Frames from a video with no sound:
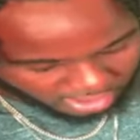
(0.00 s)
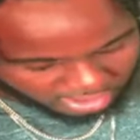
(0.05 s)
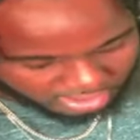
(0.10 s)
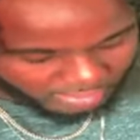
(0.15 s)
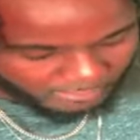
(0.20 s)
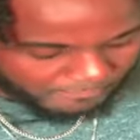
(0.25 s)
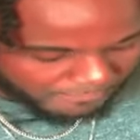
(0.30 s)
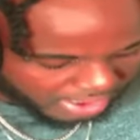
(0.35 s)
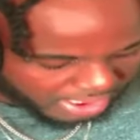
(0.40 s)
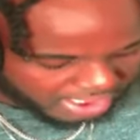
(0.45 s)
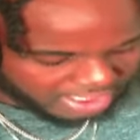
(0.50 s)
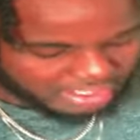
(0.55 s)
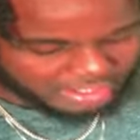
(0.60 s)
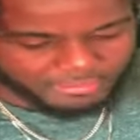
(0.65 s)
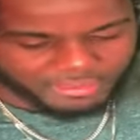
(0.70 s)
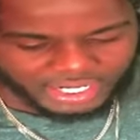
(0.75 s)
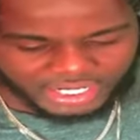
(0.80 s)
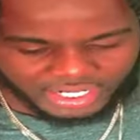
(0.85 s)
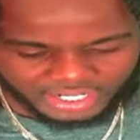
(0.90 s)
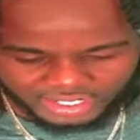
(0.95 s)
money,
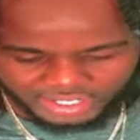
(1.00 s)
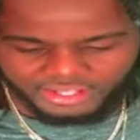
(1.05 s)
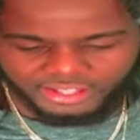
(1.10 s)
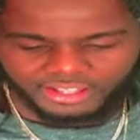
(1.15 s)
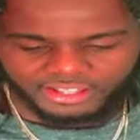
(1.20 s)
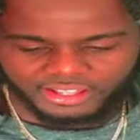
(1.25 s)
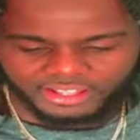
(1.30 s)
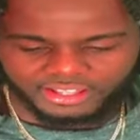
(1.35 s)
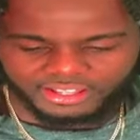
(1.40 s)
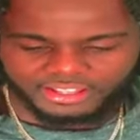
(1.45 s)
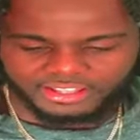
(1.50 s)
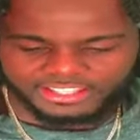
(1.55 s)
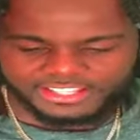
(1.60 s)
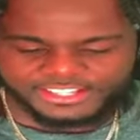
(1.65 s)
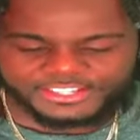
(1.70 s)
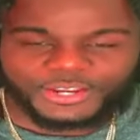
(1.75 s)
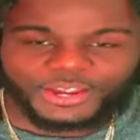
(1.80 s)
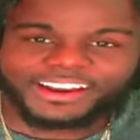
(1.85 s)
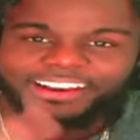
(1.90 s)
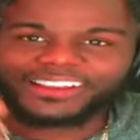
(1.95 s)
bruh. He
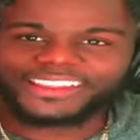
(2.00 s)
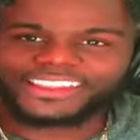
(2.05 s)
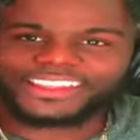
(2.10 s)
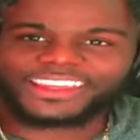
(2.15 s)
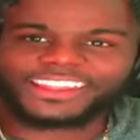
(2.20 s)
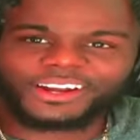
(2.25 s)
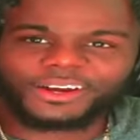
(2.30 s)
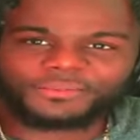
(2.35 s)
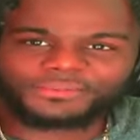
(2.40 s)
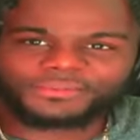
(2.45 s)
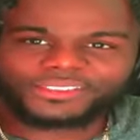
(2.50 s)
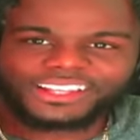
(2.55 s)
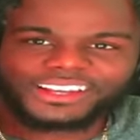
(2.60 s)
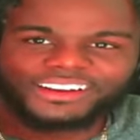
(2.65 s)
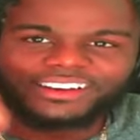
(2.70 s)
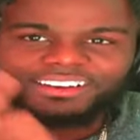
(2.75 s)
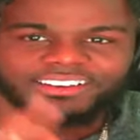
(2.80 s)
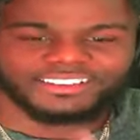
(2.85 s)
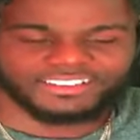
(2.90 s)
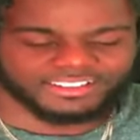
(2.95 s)
trying to get up
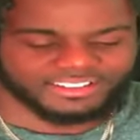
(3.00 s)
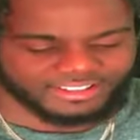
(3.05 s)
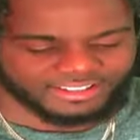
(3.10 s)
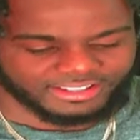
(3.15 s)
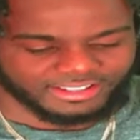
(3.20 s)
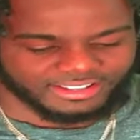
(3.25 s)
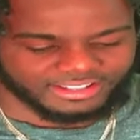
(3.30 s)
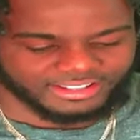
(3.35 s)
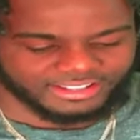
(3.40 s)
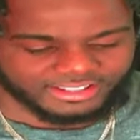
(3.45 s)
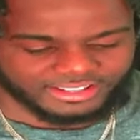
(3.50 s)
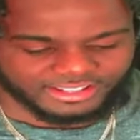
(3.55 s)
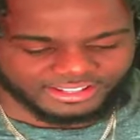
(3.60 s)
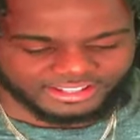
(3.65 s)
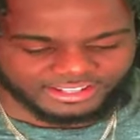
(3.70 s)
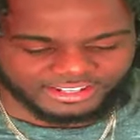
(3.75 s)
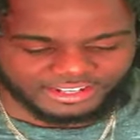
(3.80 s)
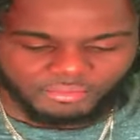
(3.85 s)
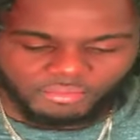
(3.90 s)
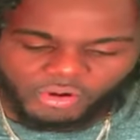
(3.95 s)
there.
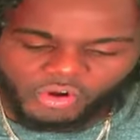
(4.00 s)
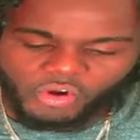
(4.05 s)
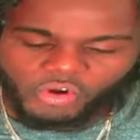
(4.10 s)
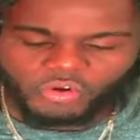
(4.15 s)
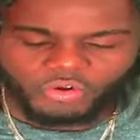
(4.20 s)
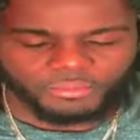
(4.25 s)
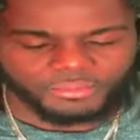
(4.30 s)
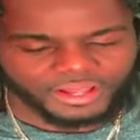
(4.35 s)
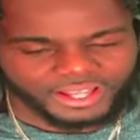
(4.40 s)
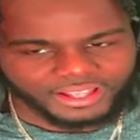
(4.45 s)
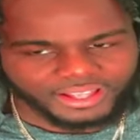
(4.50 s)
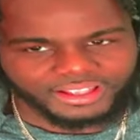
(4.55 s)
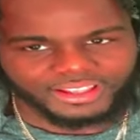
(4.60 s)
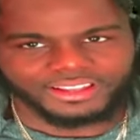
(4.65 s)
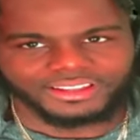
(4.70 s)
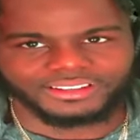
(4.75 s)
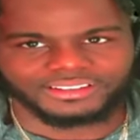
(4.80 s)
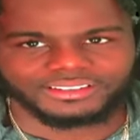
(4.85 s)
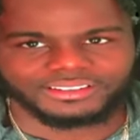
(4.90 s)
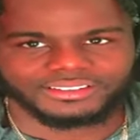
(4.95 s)
Come on,
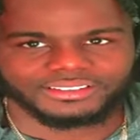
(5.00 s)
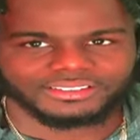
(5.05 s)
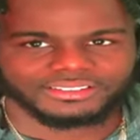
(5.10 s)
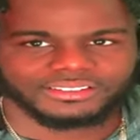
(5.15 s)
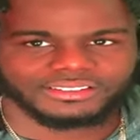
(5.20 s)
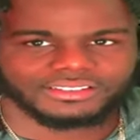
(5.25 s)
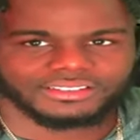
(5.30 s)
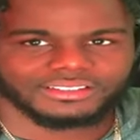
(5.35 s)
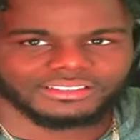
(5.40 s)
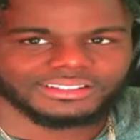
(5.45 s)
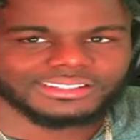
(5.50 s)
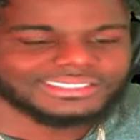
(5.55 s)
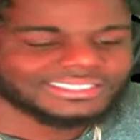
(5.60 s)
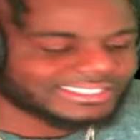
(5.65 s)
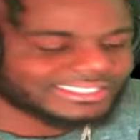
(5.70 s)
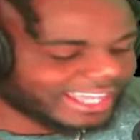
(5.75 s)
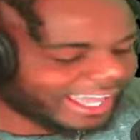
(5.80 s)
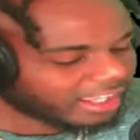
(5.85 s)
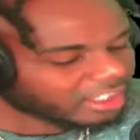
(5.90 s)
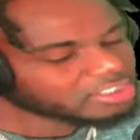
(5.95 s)
man. He
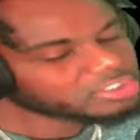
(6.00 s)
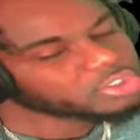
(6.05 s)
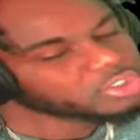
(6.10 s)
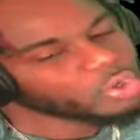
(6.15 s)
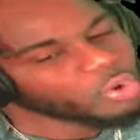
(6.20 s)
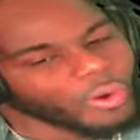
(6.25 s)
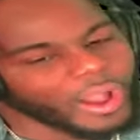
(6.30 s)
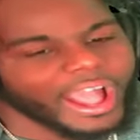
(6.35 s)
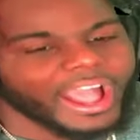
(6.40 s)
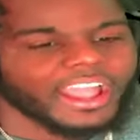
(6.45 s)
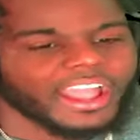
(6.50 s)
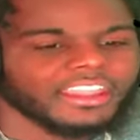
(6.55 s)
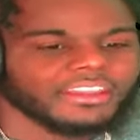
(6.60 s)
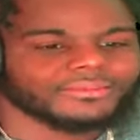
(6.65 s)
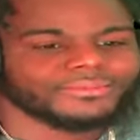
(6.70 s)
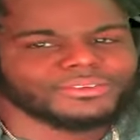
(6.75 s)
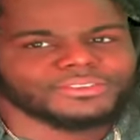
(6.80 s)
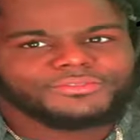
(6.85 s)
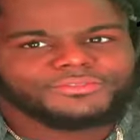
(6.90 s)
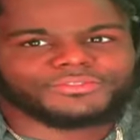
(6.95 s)
stacking so high, you
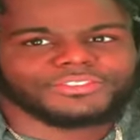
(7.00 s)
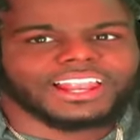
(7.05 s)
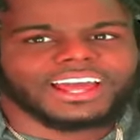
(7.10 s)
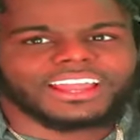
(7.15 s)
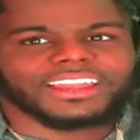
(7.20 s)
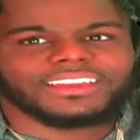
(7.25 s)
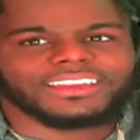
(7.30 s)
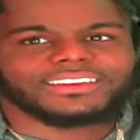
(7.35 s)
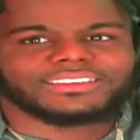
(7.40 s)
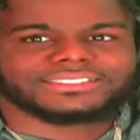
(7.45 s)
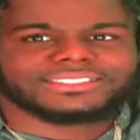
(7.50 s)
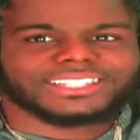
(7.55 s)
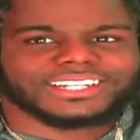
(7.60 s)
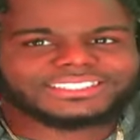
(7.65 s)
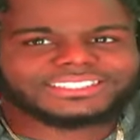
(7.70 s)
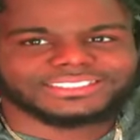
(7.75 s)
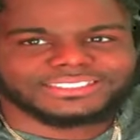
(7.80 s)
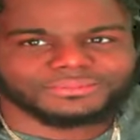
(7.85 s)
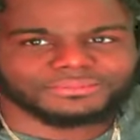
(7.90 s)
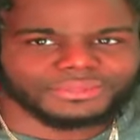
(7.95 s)
feel like he could
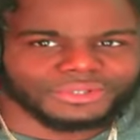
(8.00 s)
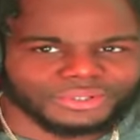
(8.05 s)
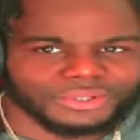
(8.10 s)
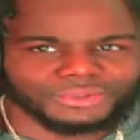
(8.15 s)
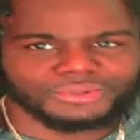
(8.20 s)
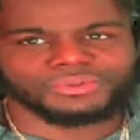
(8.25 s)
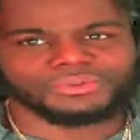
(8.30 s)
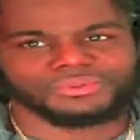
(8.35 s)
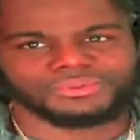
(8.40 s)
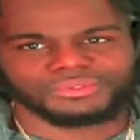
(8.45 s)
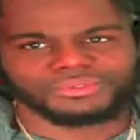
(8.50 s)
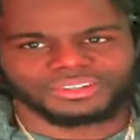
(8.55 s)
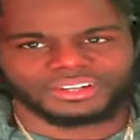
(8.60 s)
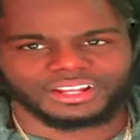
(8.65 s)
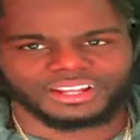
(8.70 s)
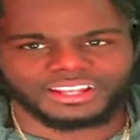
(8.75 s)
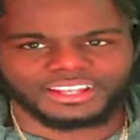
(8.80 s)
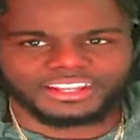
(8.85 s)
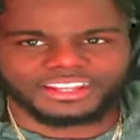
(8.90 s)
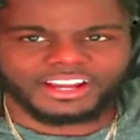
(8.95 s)
touch the moon.
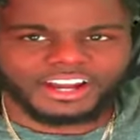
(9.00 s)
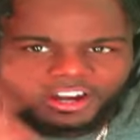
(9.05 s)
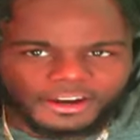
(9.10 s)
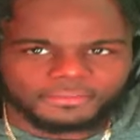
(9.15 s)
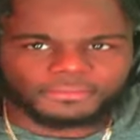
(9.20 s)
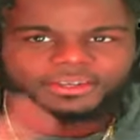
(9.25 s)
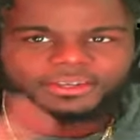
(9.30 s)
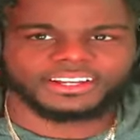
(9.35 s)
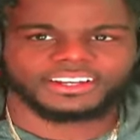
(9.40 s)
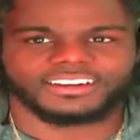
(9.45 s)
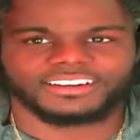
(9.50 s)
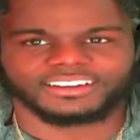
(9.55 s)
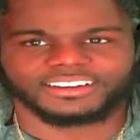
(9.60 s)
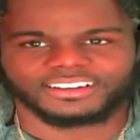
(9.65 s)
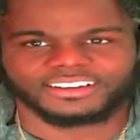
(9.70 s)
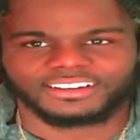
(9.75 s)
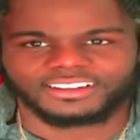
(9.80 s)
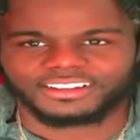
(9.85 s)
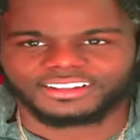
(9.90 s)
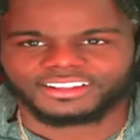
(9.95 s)
He up there.
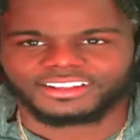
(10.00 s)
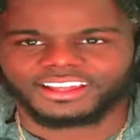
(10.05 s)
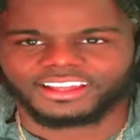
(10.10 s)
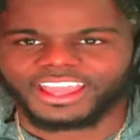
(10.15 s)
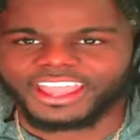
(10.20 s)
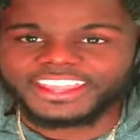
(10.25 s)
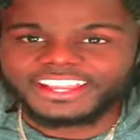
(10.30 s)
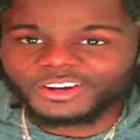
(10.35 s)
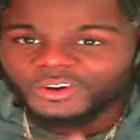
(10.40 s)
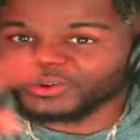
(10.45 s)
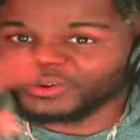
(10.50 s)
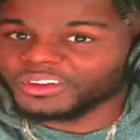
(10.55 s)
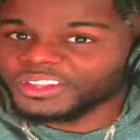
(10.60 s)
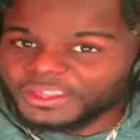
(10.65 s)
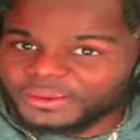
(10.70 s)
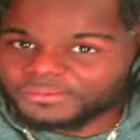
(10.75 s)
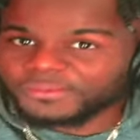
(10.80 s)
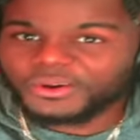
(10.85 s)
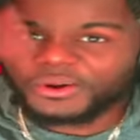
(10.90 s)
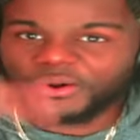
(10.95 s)
And he gonna
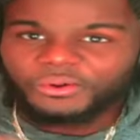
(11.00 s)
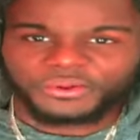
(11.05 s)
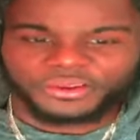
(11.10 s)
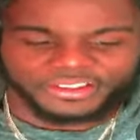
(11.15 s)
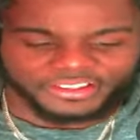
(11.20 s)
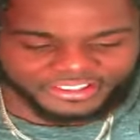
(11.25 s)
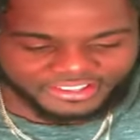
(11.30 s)
keep going.